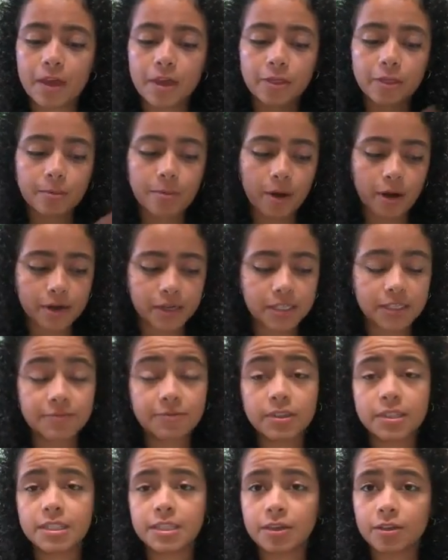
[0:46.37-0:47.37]
the body's
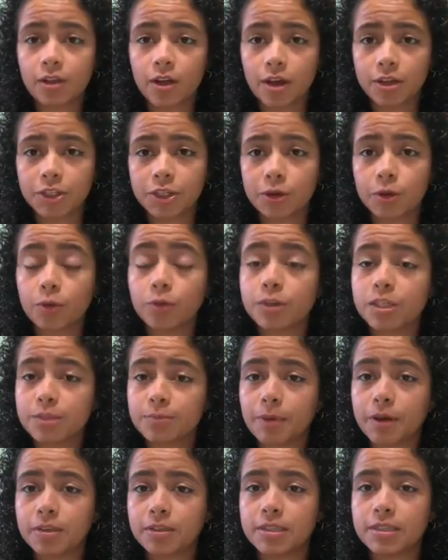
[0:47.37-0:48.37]
physiological
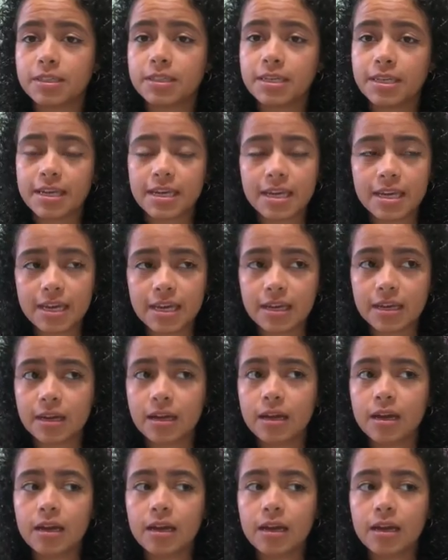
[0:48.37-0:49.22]
responses to heat,